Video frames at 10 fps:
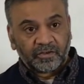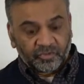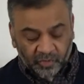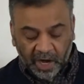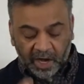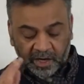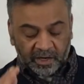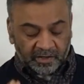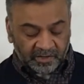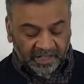try
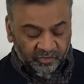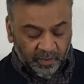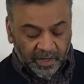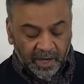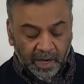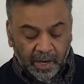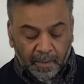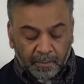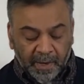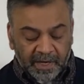next one.
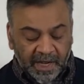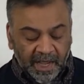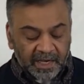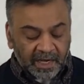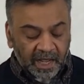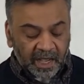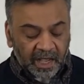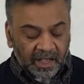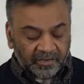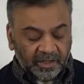Man aina
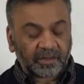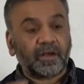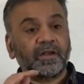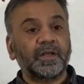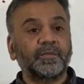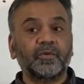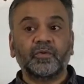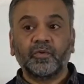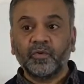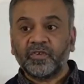hazat talibu,
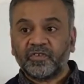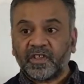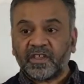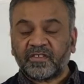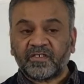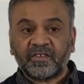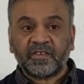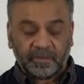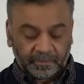who is this